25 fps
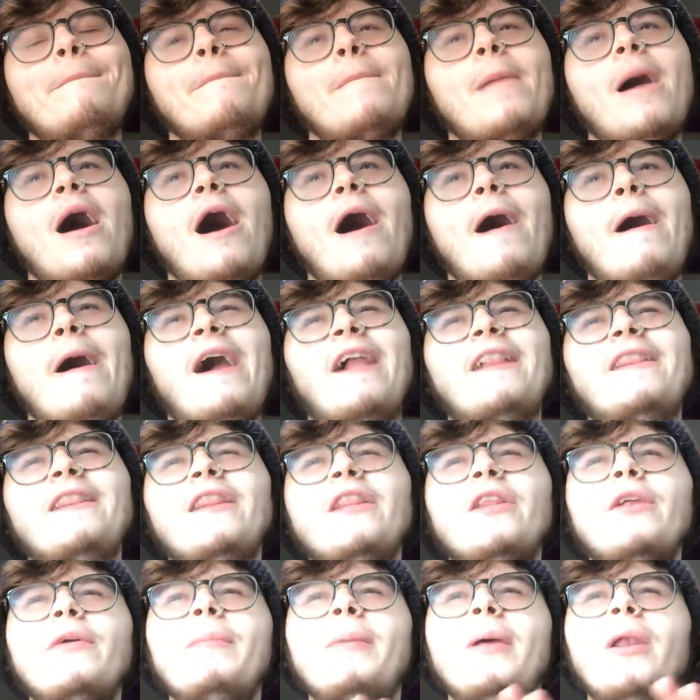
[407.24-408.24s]
a
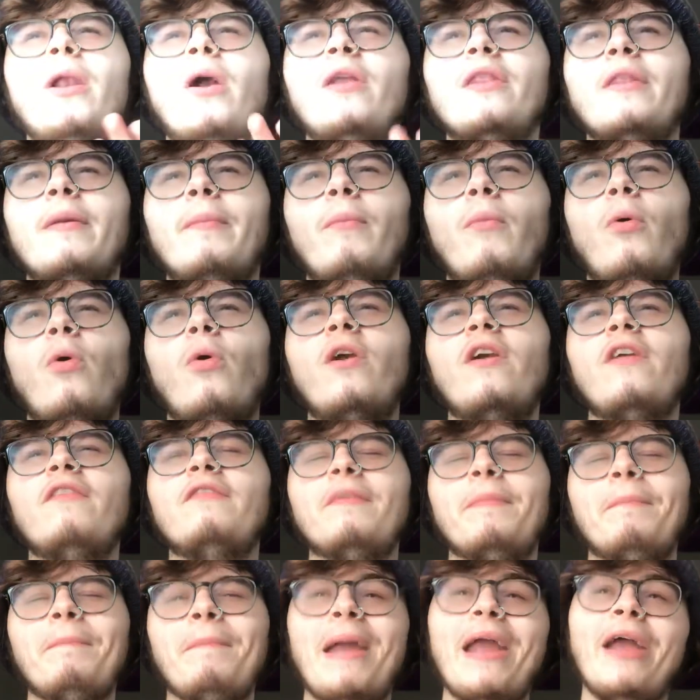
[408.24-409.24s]
little bit on the more of
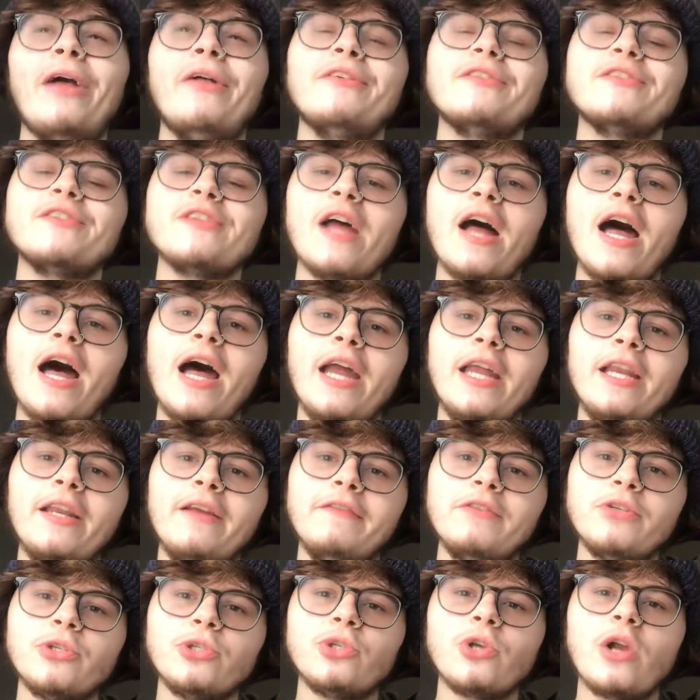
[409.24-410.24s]
a male side
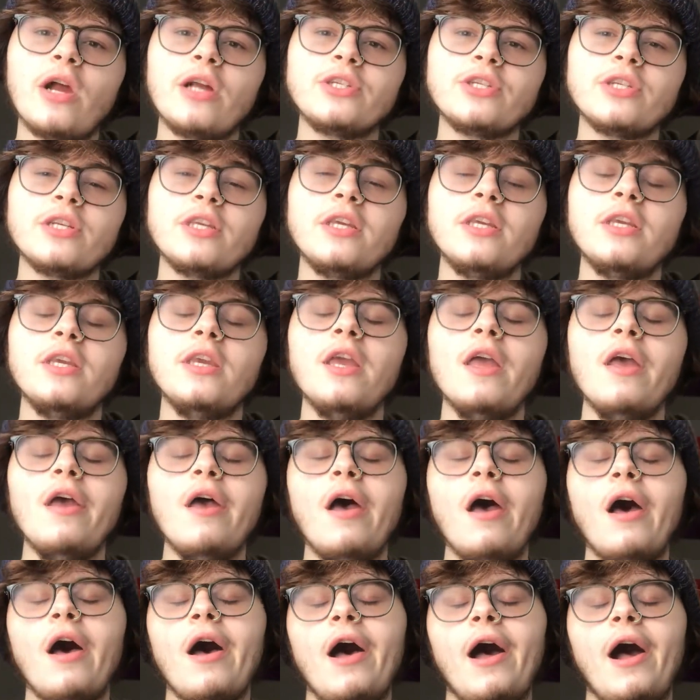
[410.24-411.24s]
of androgyny.
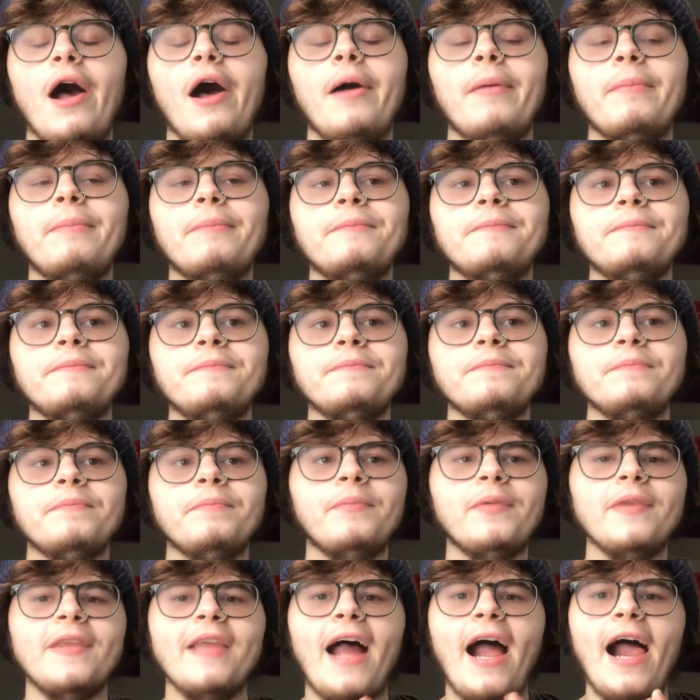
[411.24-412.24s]

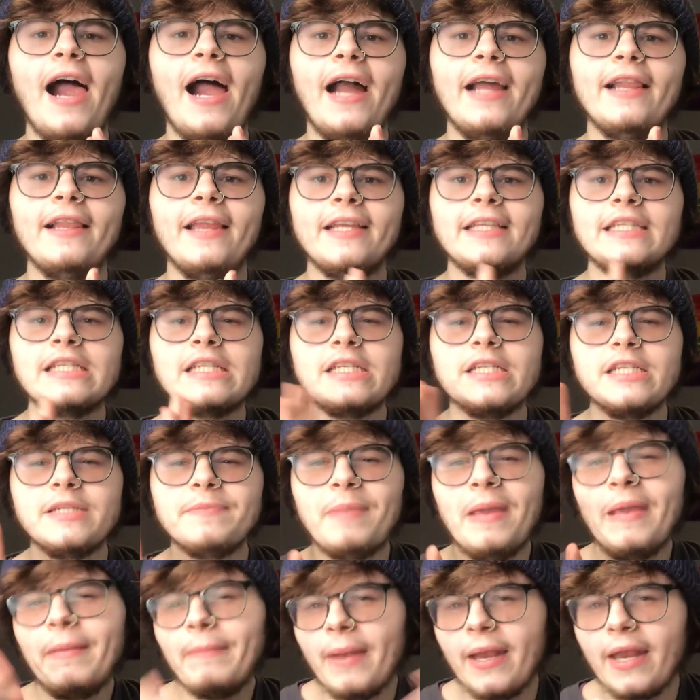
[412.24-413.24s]
But yeah, I like to
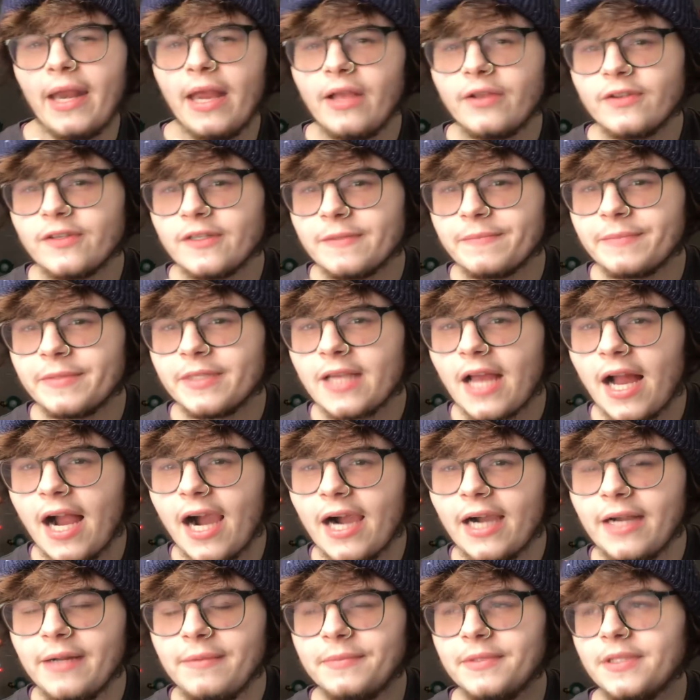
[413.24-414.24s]
paint my nails
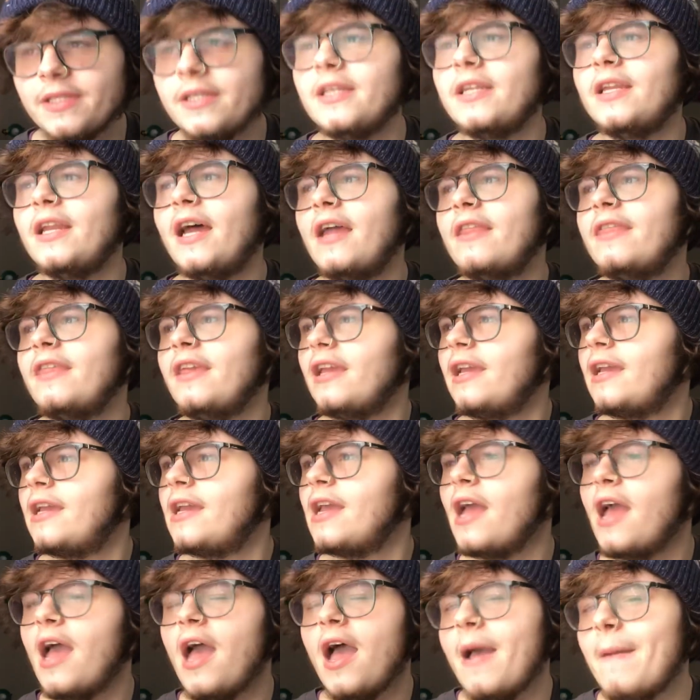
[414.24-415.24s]
sometimes, and I
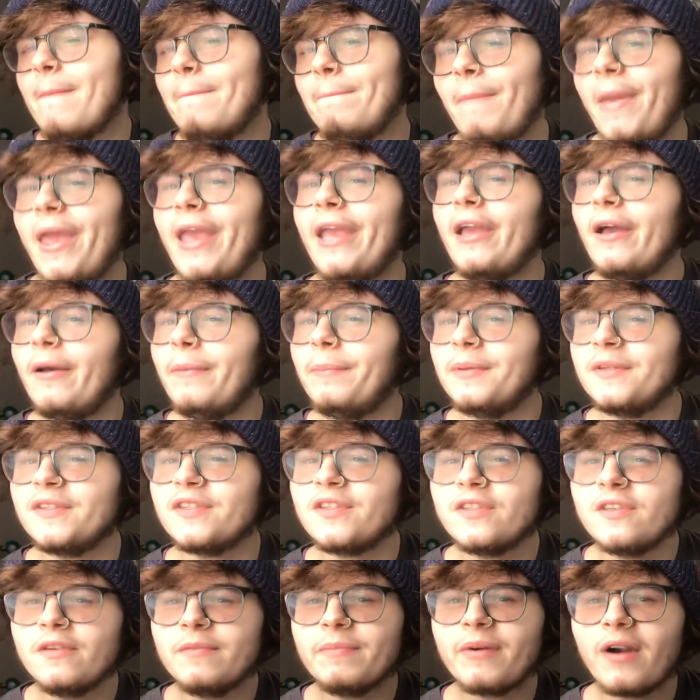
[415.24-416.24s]
think makeup is
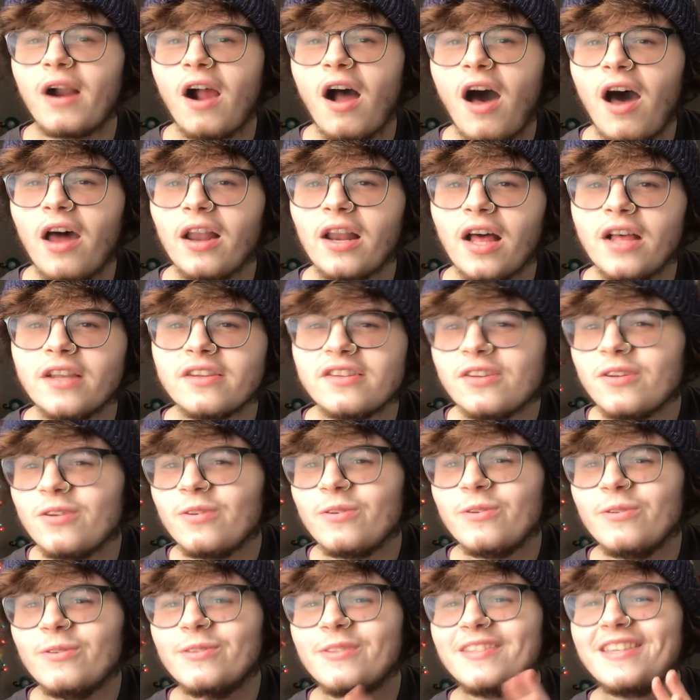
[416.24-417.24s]
super hot on
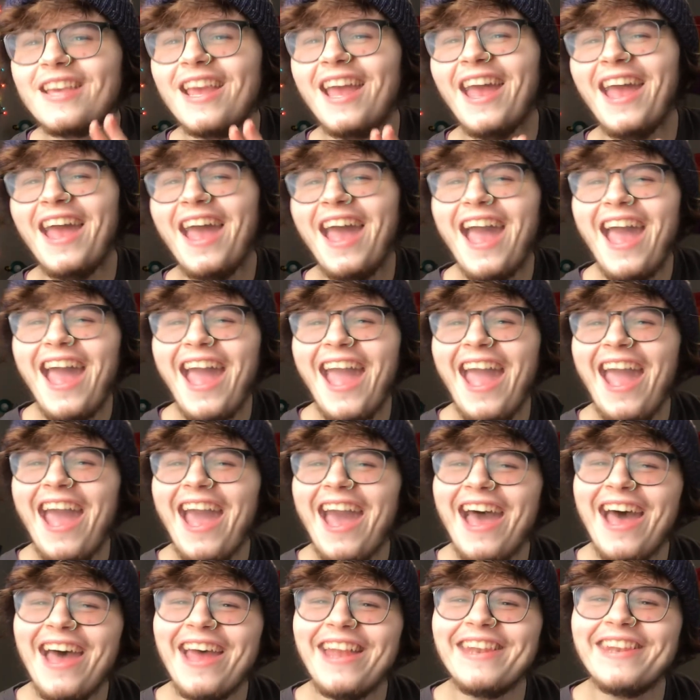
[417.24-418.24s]
dudes.
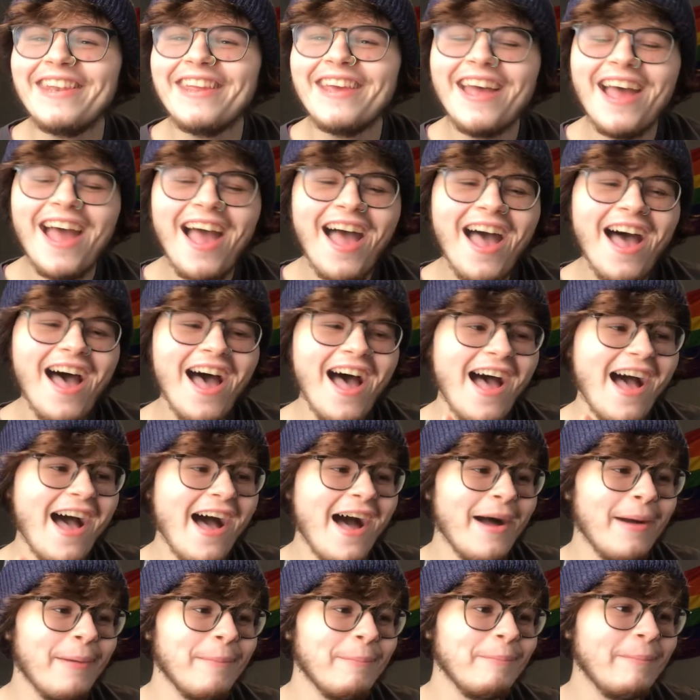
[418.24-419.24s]
And
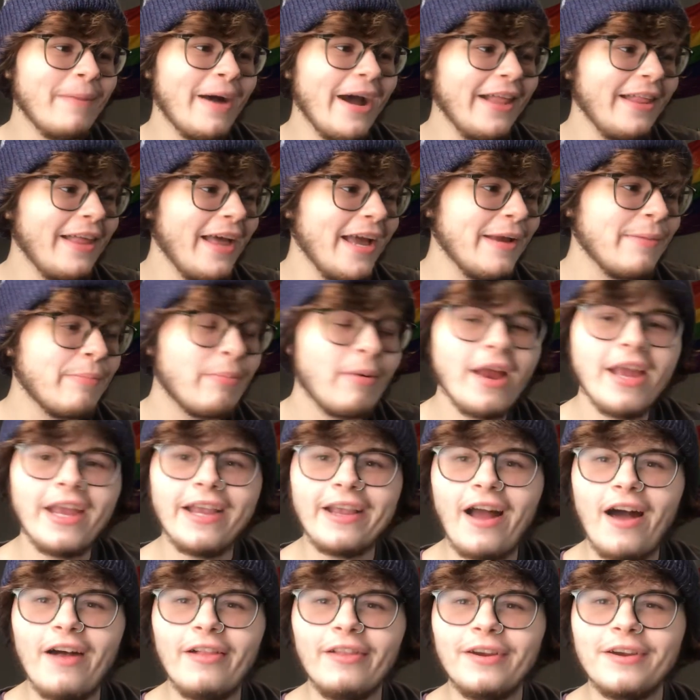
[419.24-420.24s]
I like
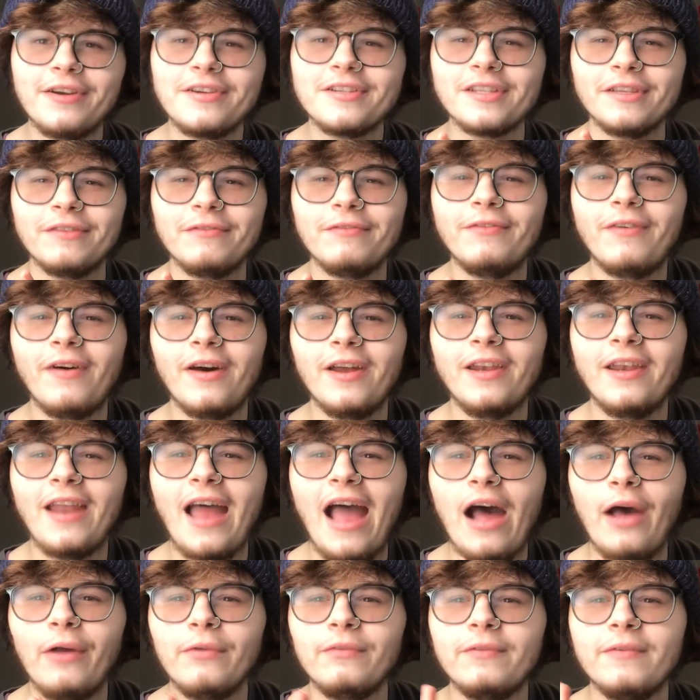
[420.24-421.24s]
bright colors and fun
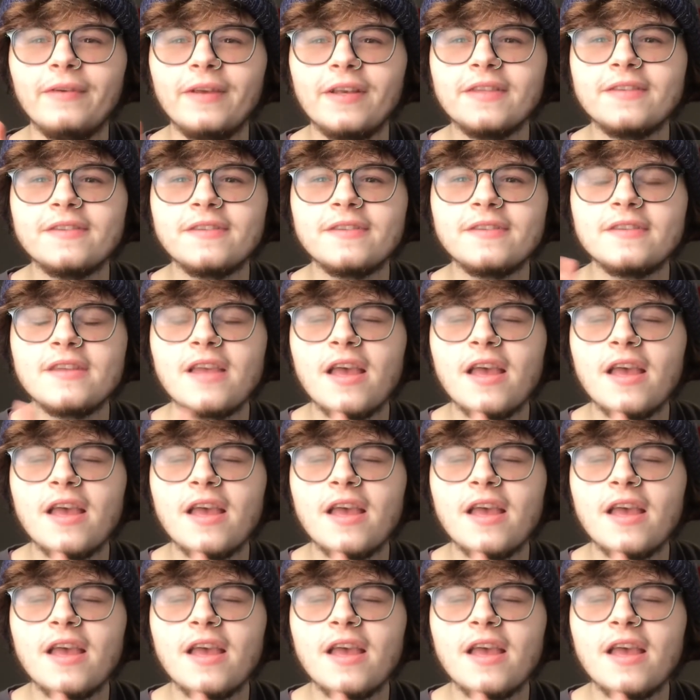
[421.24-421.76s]
outfits.